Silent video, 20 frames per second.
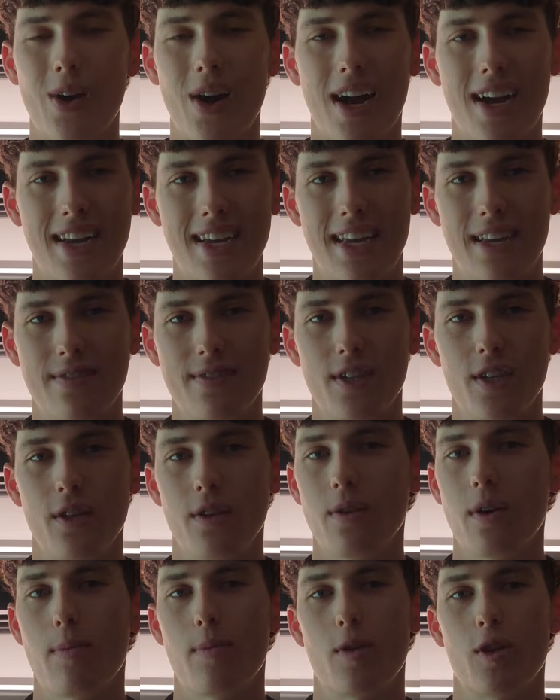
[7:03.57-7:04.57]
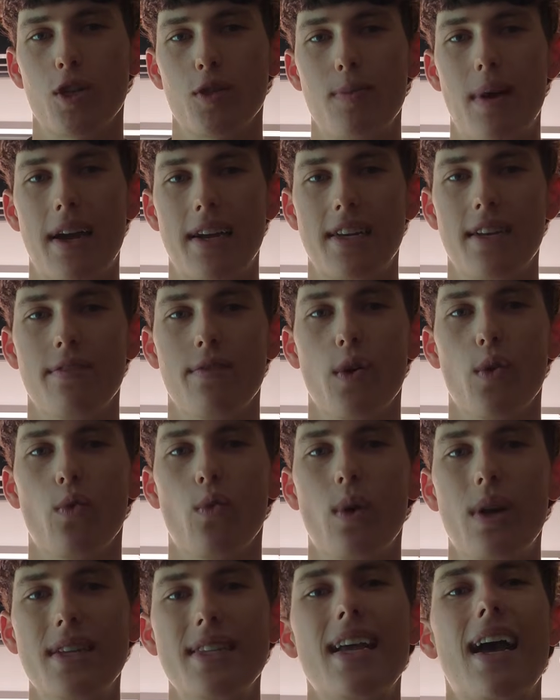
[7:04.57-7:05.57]
Kind of gives you a perspective of
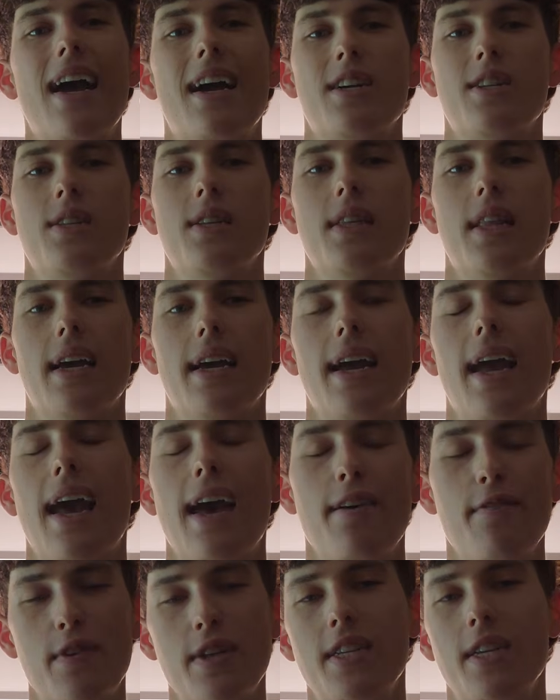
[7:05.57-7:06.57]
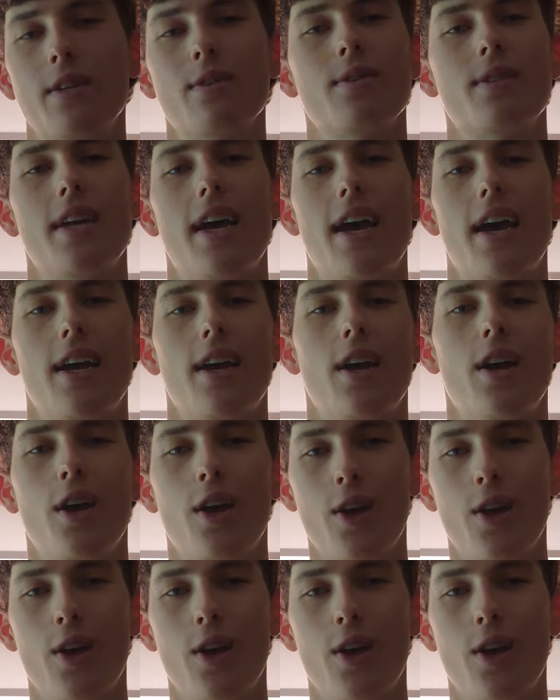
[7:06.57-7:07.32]
what it's actually like every single day